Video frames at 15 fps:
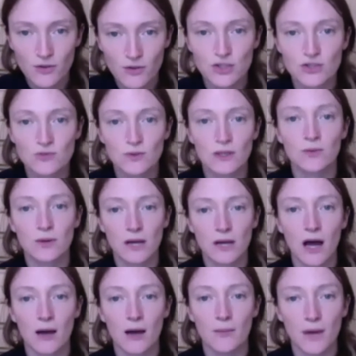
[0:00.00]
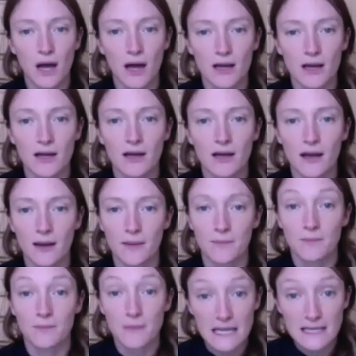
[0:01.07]
which is really what ahamkara
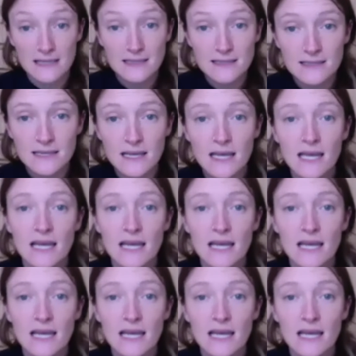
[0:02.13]
um, means,